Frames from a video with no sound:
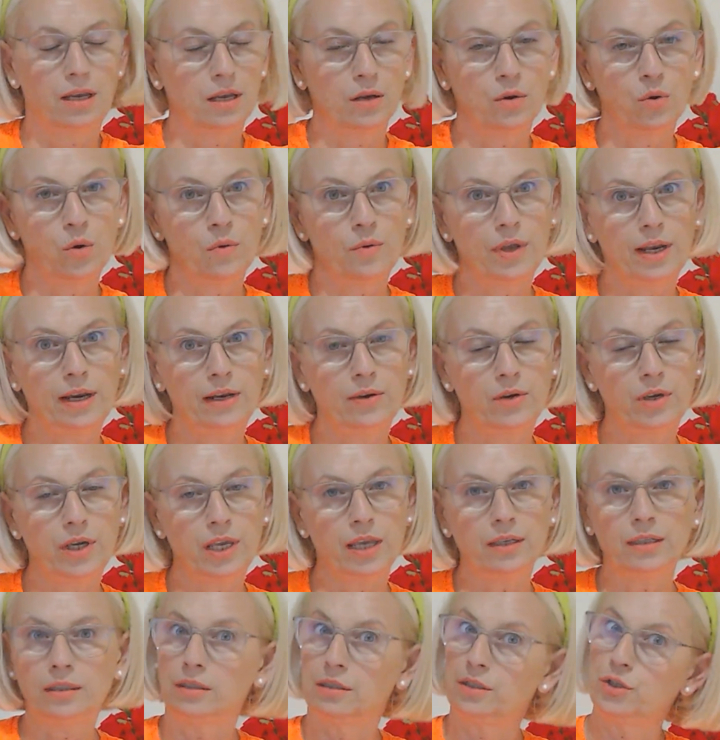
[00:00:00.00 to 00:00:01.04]
Will you
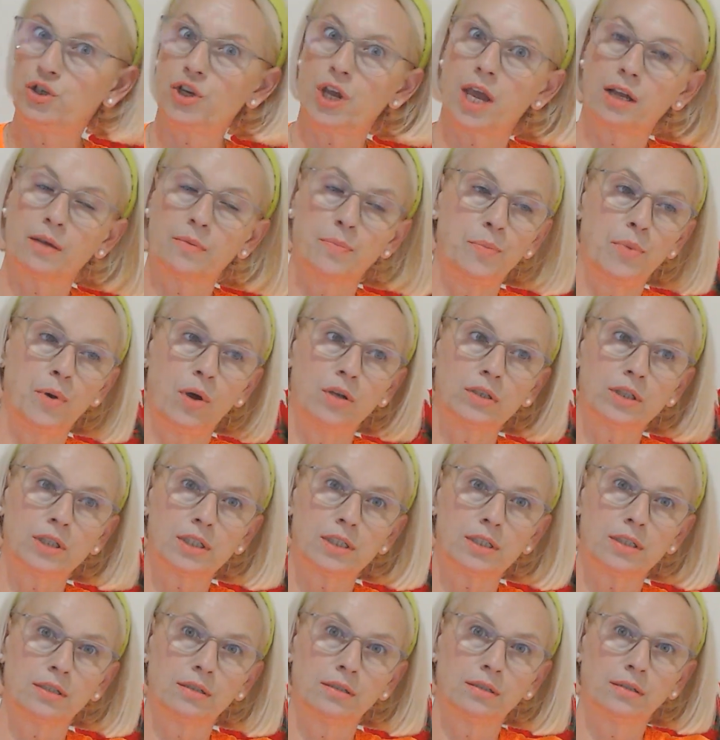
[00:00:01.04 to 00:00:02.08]
hit the
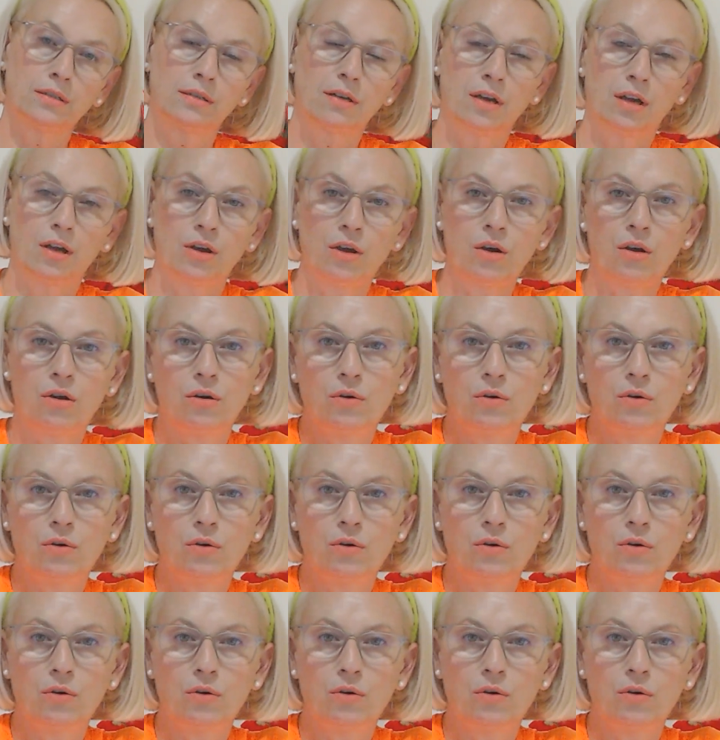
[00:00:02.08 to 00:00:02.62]
jackpot or